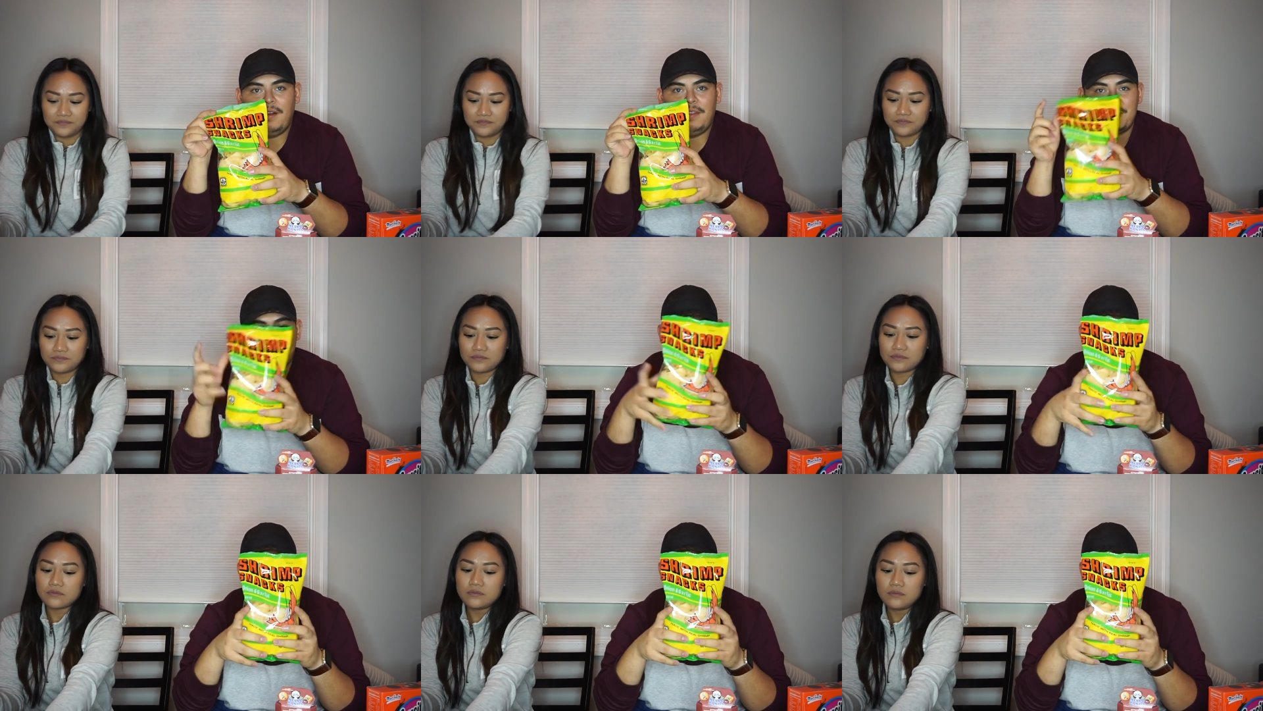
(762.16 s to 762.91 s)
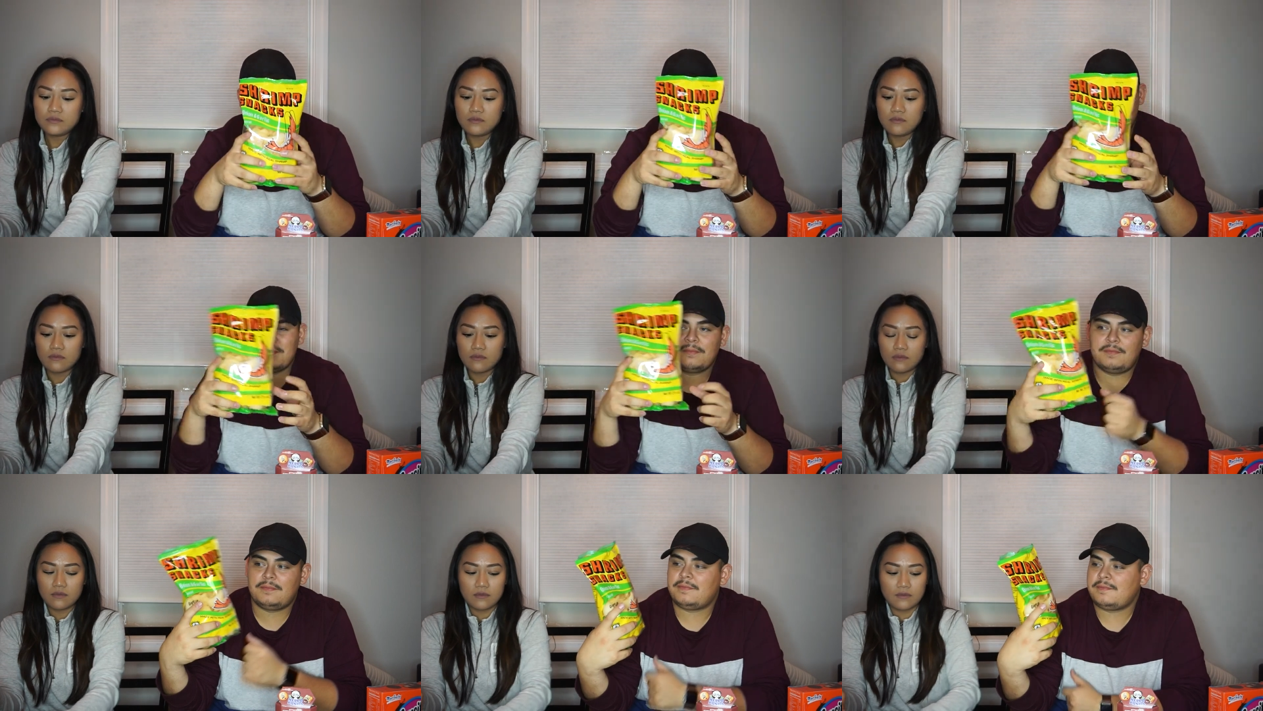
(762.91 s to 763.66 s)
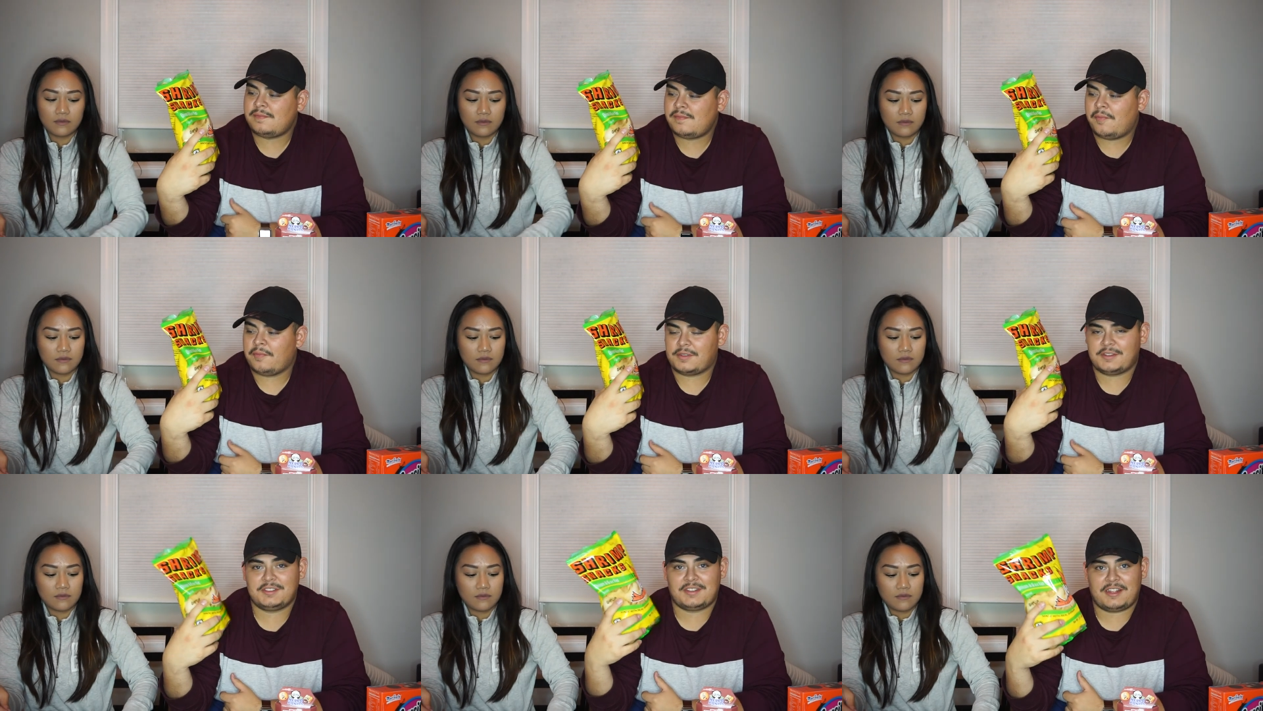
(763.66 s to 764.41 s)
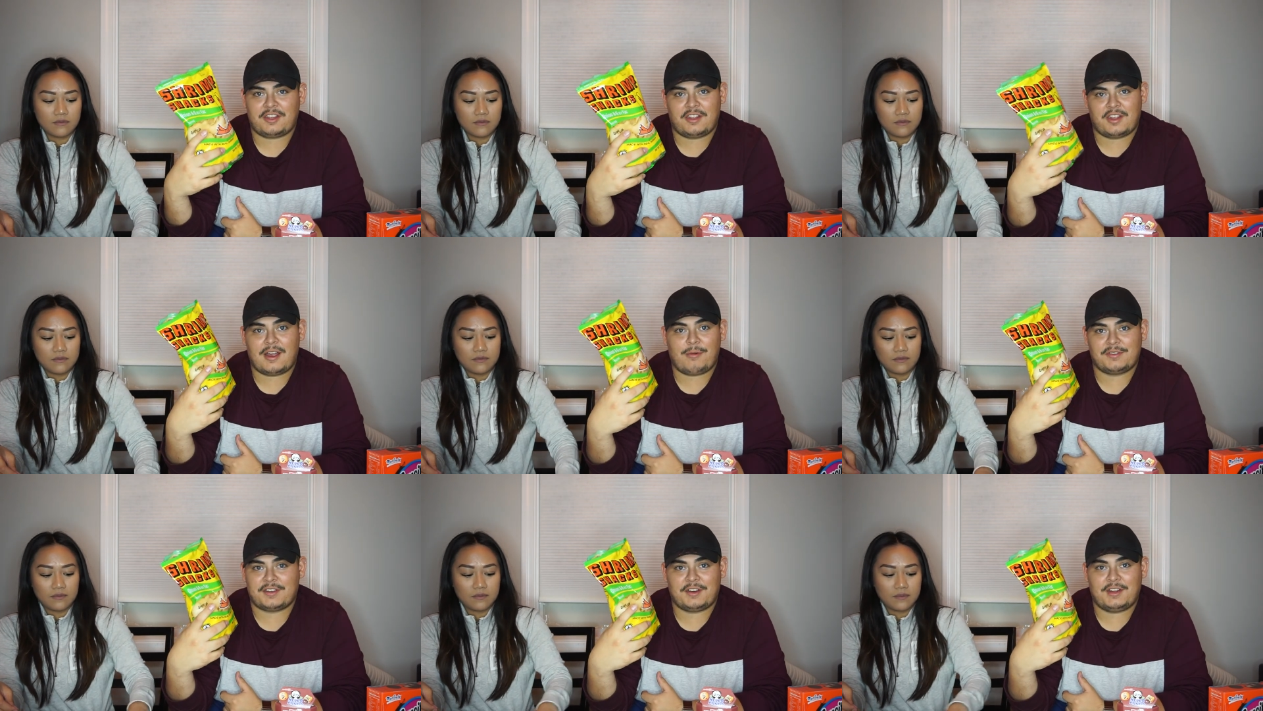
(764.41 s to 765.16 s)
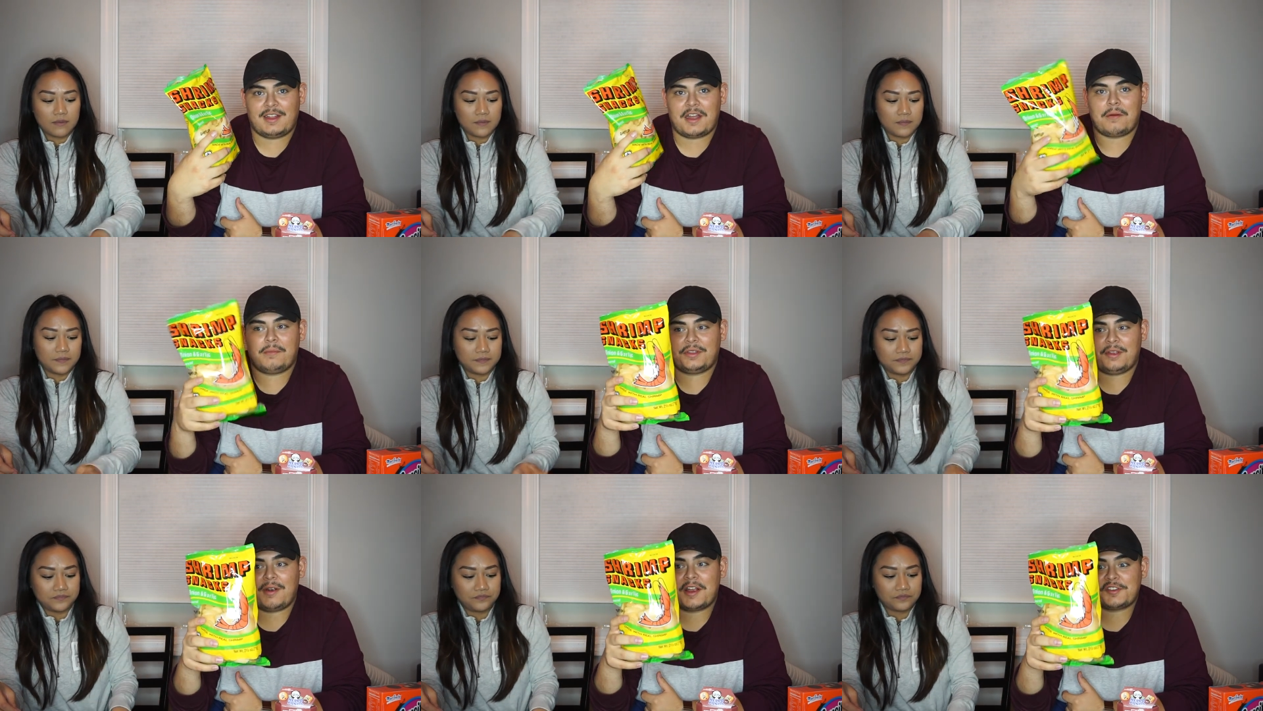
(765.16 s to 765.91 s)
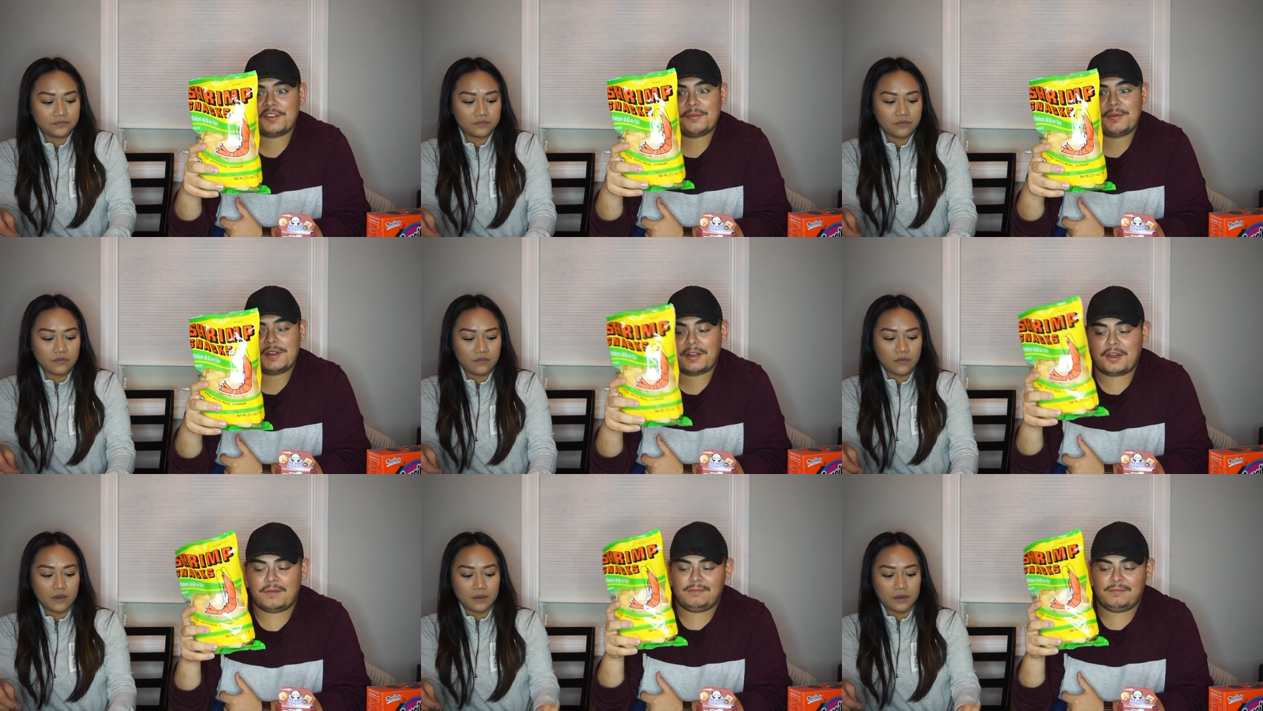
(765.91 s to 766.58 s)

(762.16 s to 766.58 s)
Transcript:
Speaker 1: the shrimp chips. Because I thought I wasn't gonna like them, but they were actually really good.